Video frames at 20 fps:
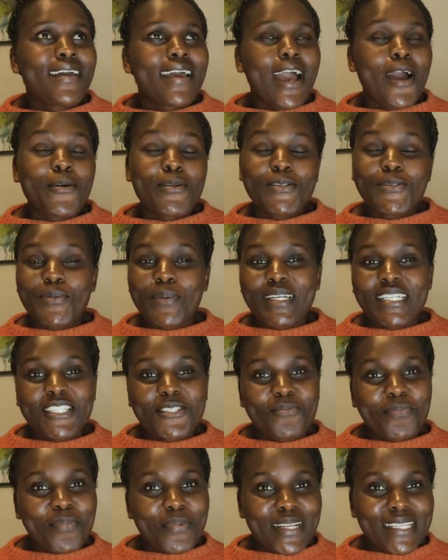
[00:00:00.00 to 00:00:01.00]
how to
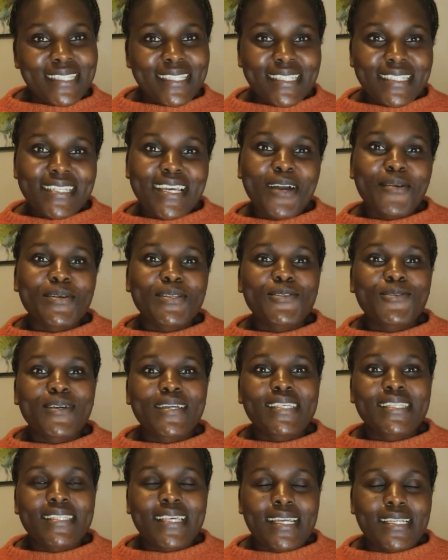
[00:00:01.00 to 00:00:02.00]
express it. I was so
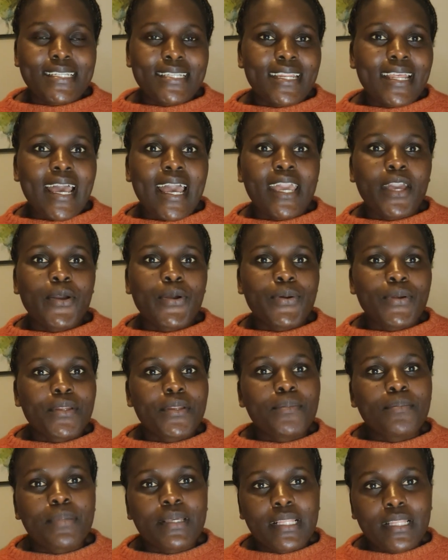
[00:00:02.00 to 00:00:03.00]
excited. I
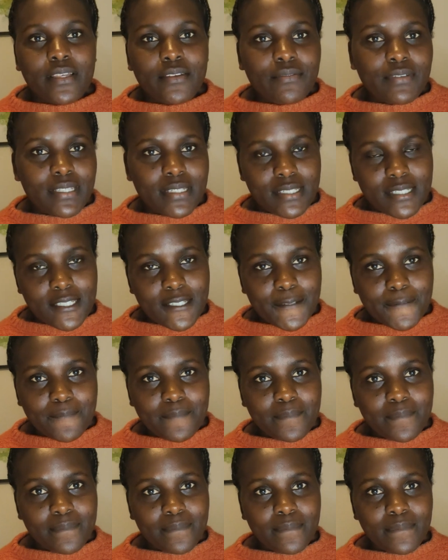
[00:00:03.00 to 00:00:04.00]
couldn't believe it,
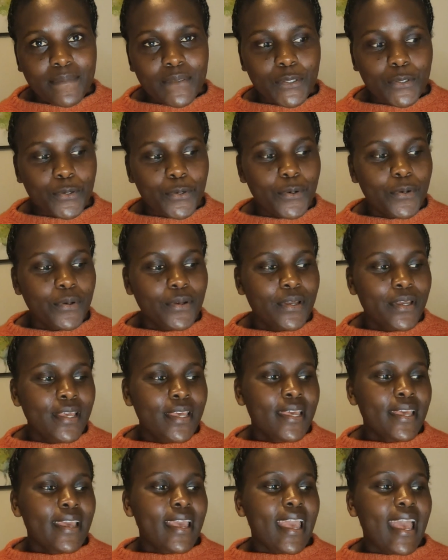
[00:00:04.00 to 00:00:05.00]
you know?
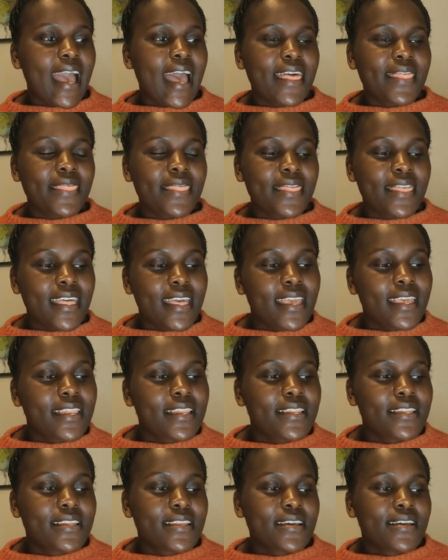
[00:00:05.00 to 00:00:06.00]
And
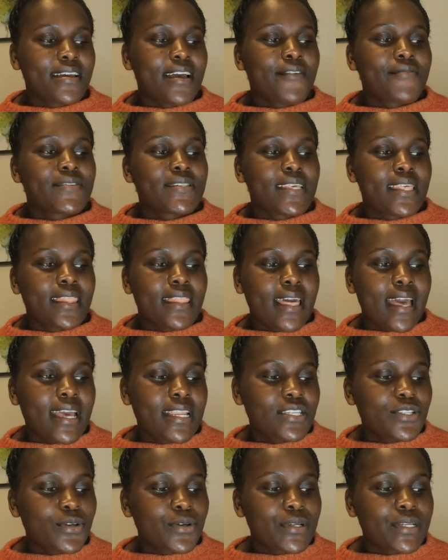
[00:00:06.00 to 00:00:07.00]
then after
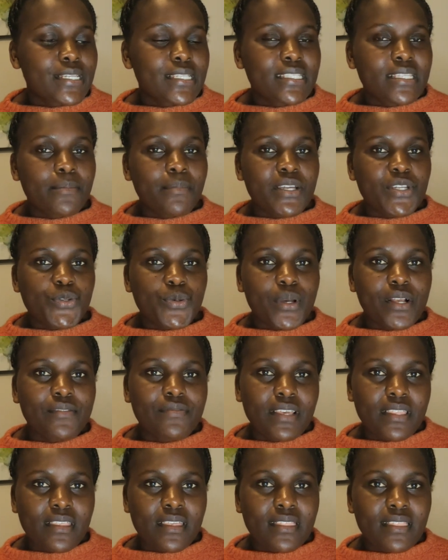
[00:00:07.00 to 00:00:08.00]
that, on December
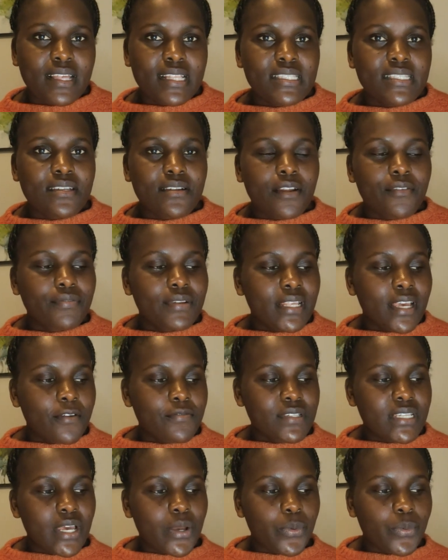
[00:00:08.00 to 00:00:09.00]
12th, I think that's roughly
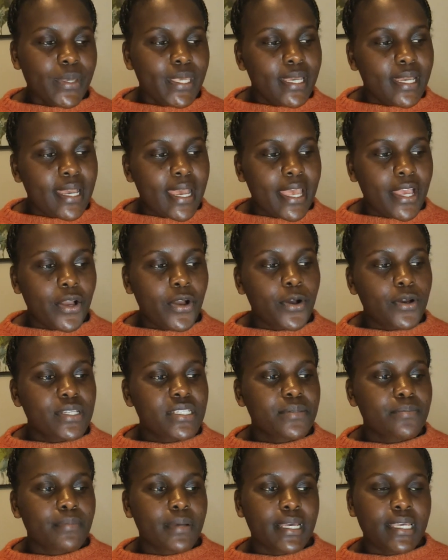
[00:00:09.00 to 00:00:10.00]
after a week, I
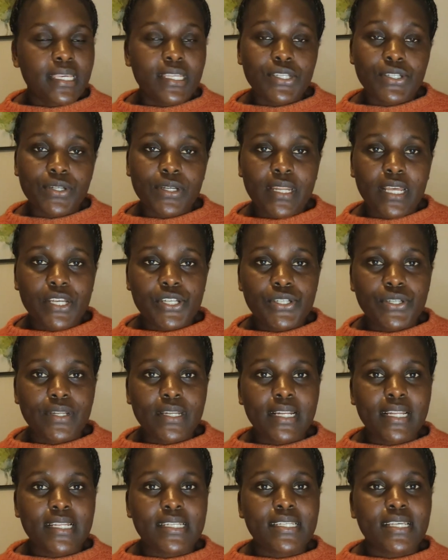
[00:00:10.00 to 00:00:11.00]
got my
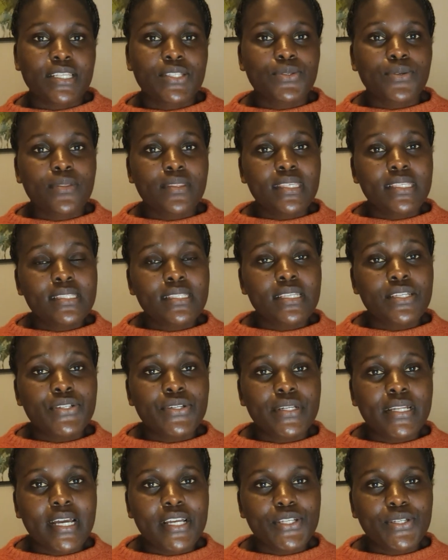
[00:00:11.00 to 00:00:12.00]
introduction letter. So this
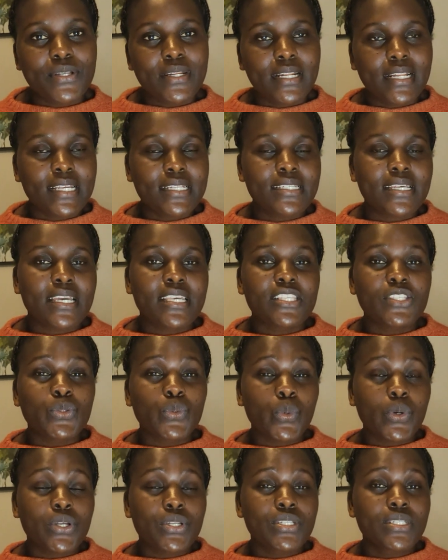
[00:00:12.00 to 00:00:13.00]
introduction letter
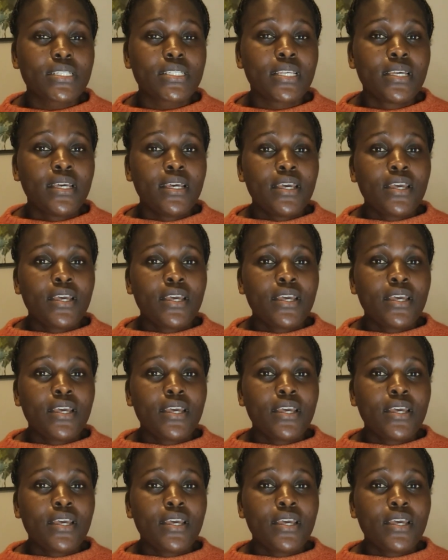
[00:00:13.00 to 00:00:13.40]
is what